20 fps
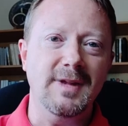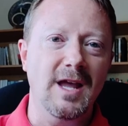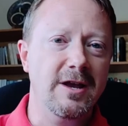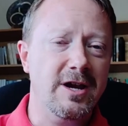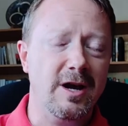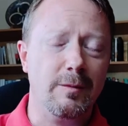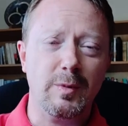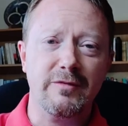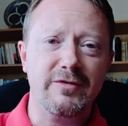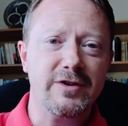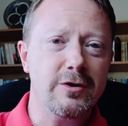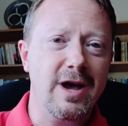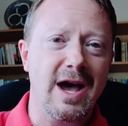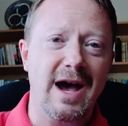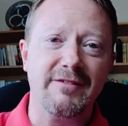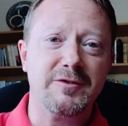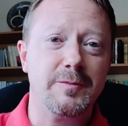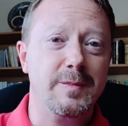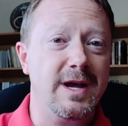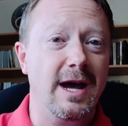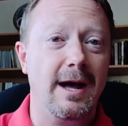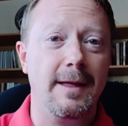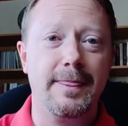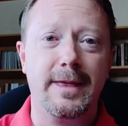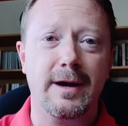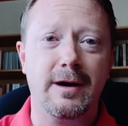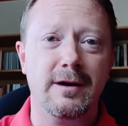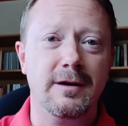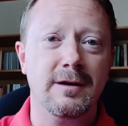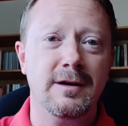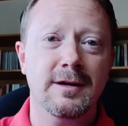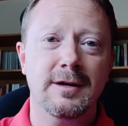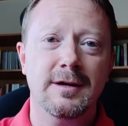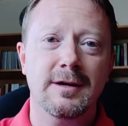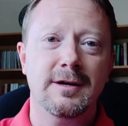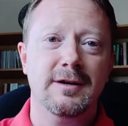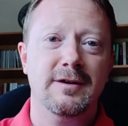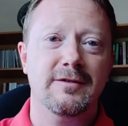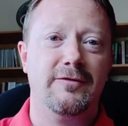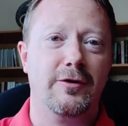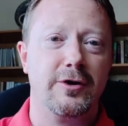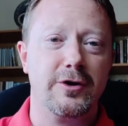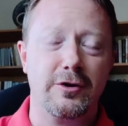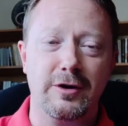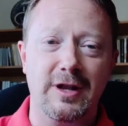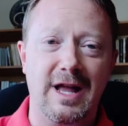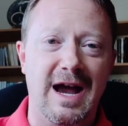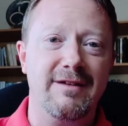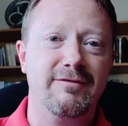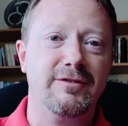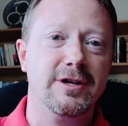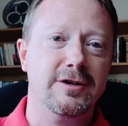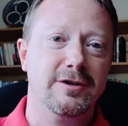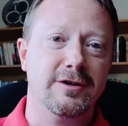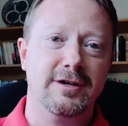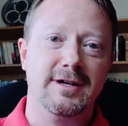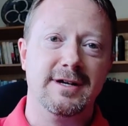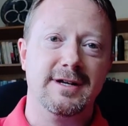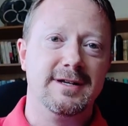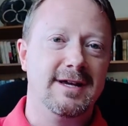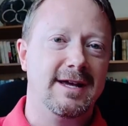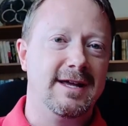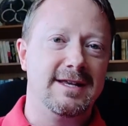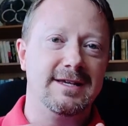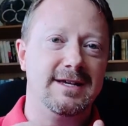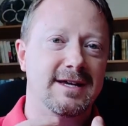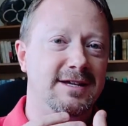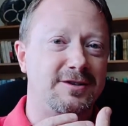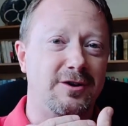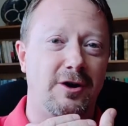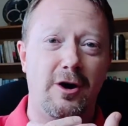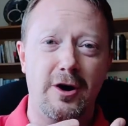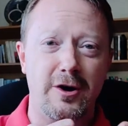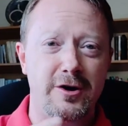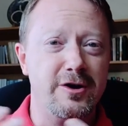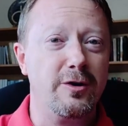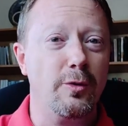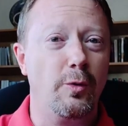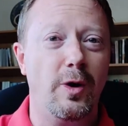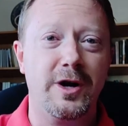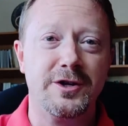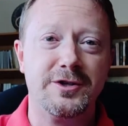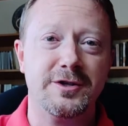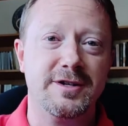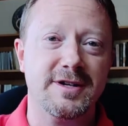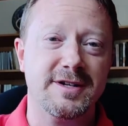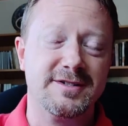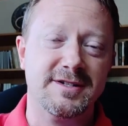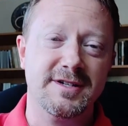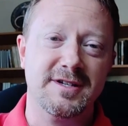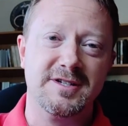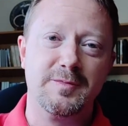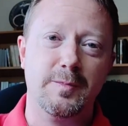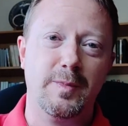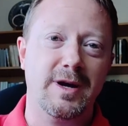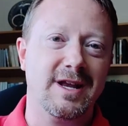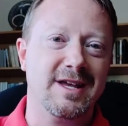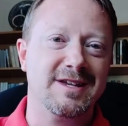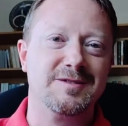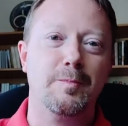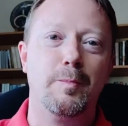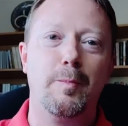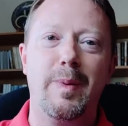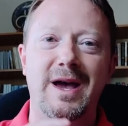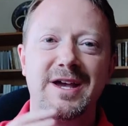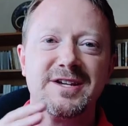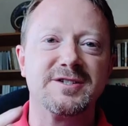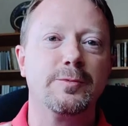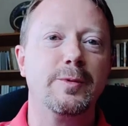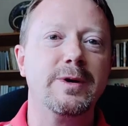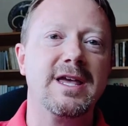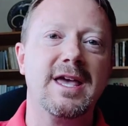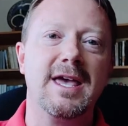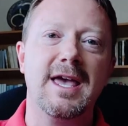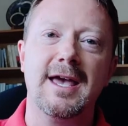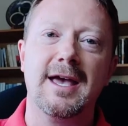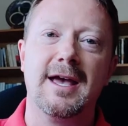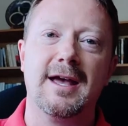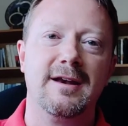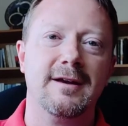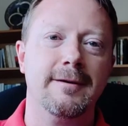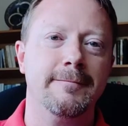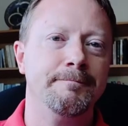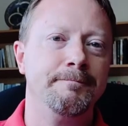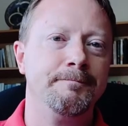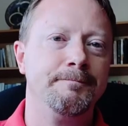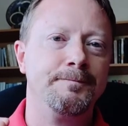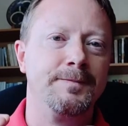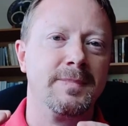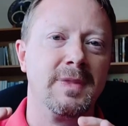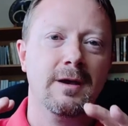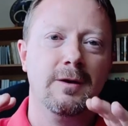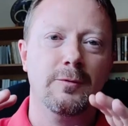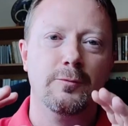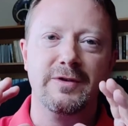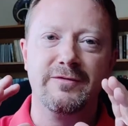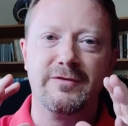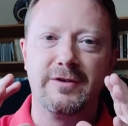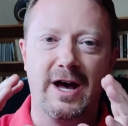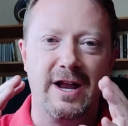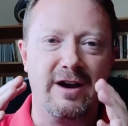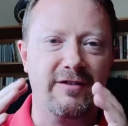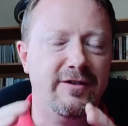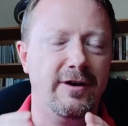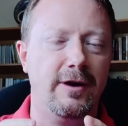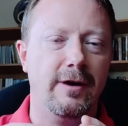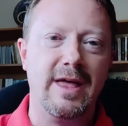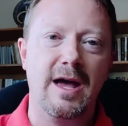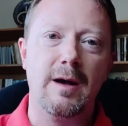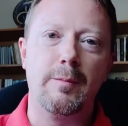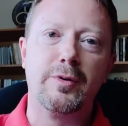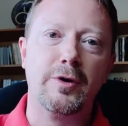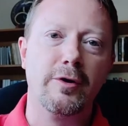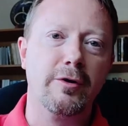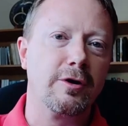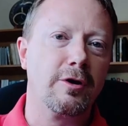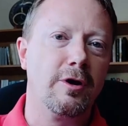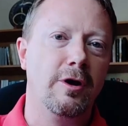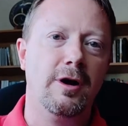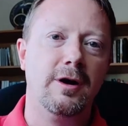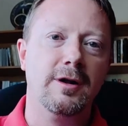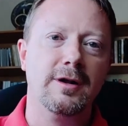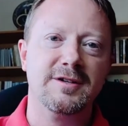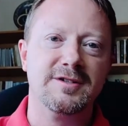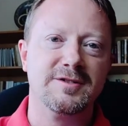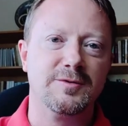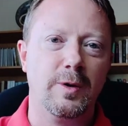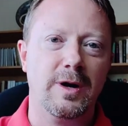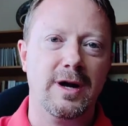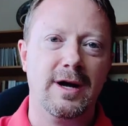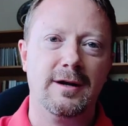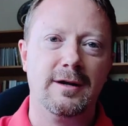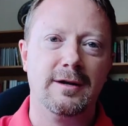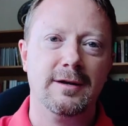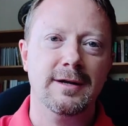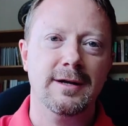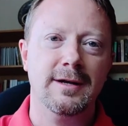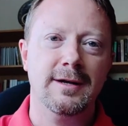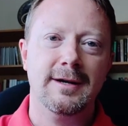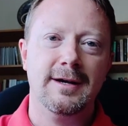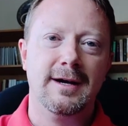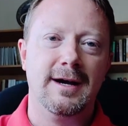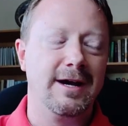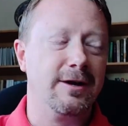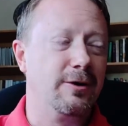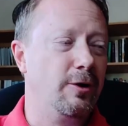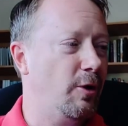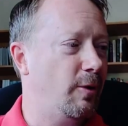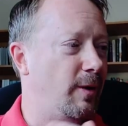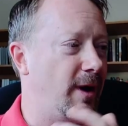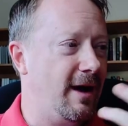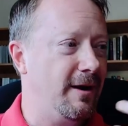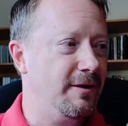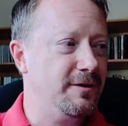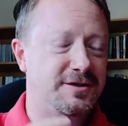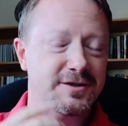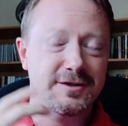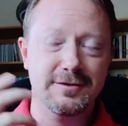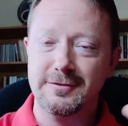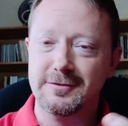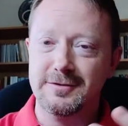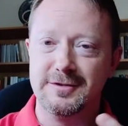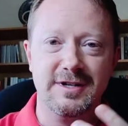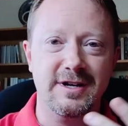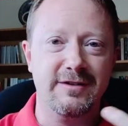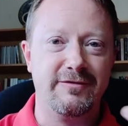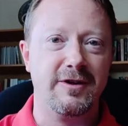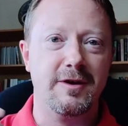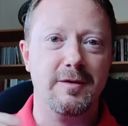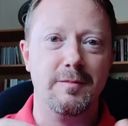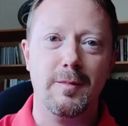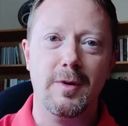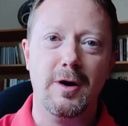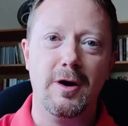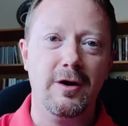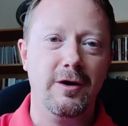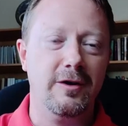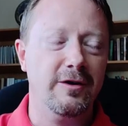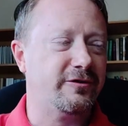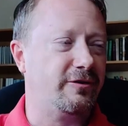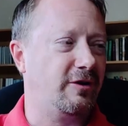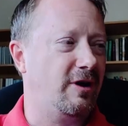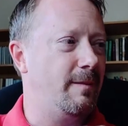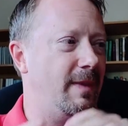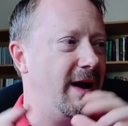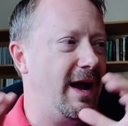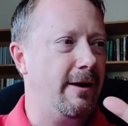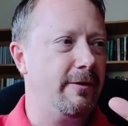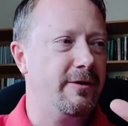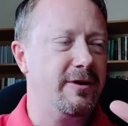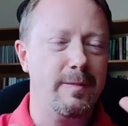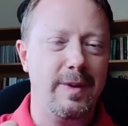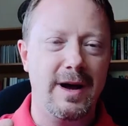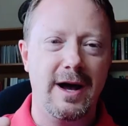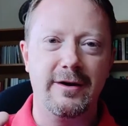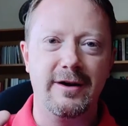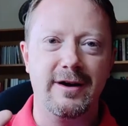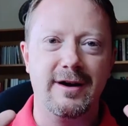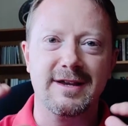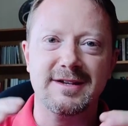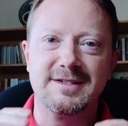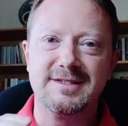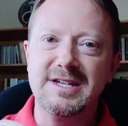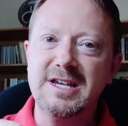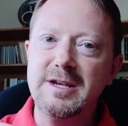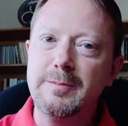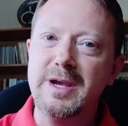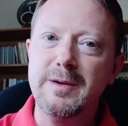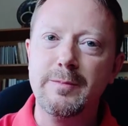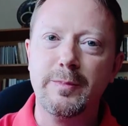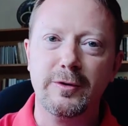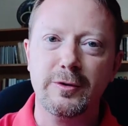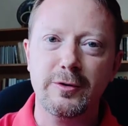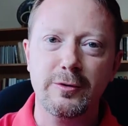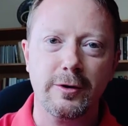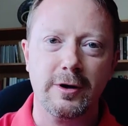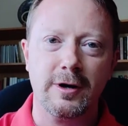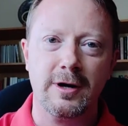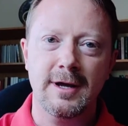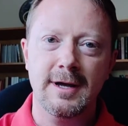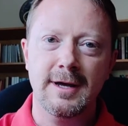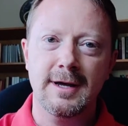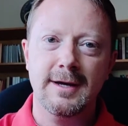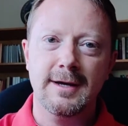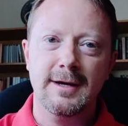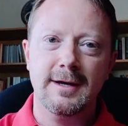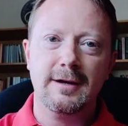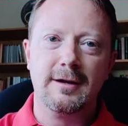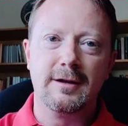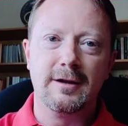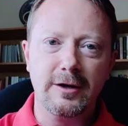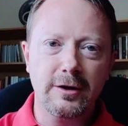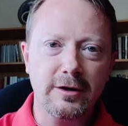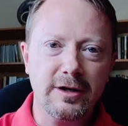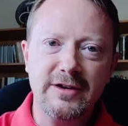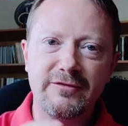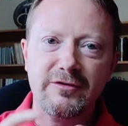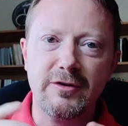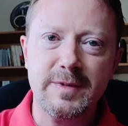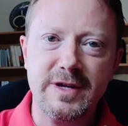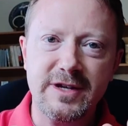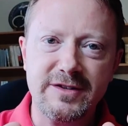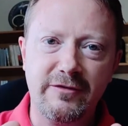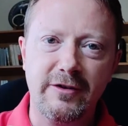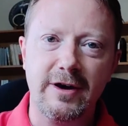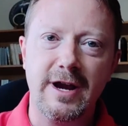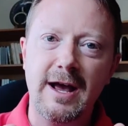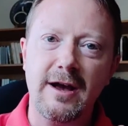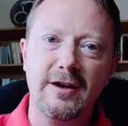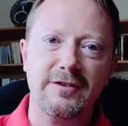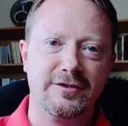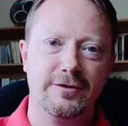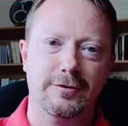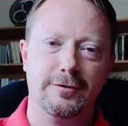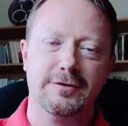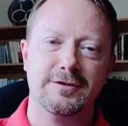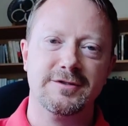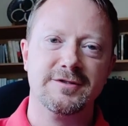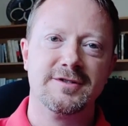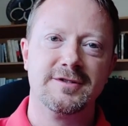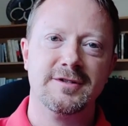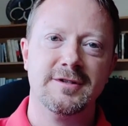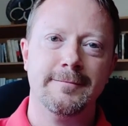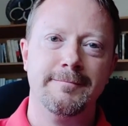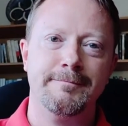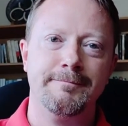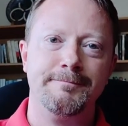A number of you have to be out there for your livelihood, and it's harder to watch your distance. But as best we can, we've got to follow that protocol as well. I go around to different malls, or I'm out and about, and I see people who are clearly from different households